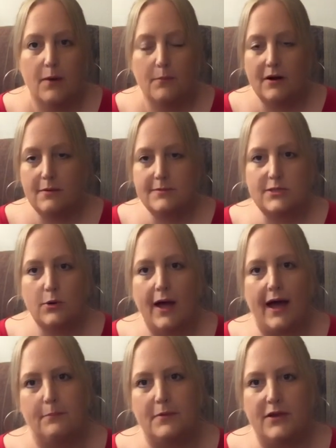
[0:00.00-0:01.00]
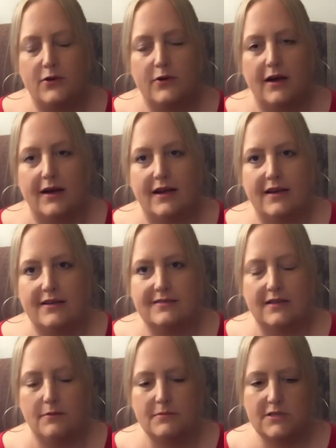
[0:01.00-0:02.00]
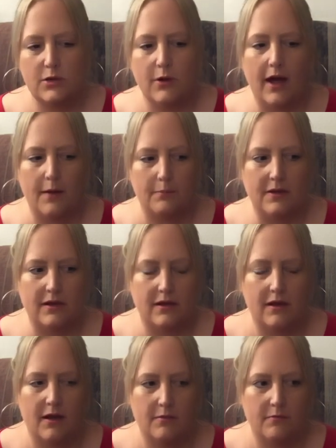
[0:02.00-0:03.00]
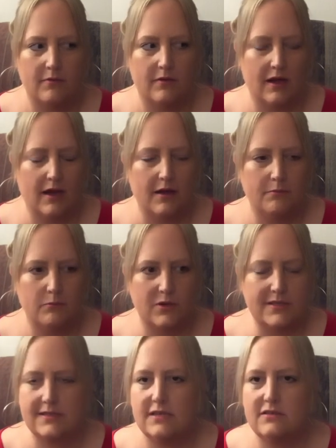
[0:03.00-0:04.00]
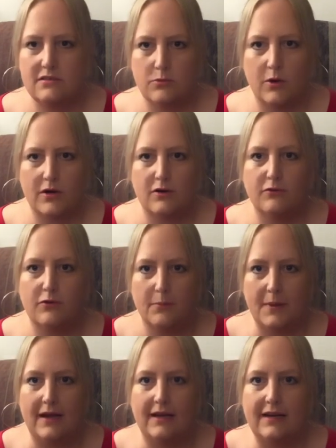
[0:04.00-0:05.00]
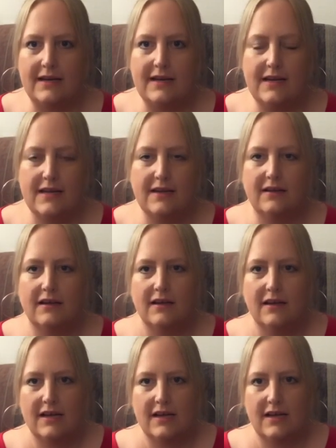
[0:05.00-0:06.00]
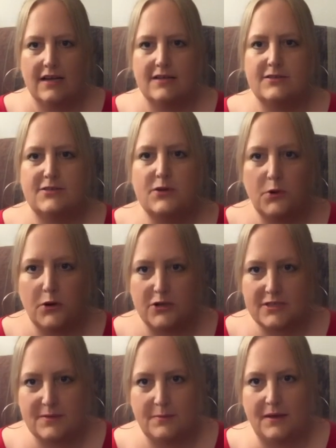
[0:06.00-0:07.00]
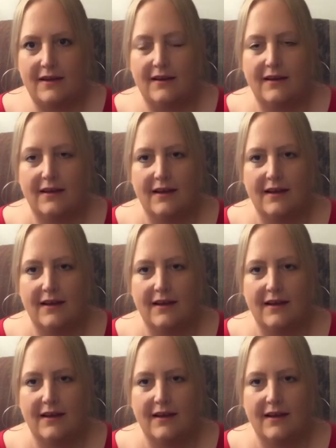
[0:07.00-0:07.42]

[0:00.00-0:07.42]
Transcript: But I'm so happy, you guys. I'm so happy. I'm I'm with such a wonderful man, and he is so good to me.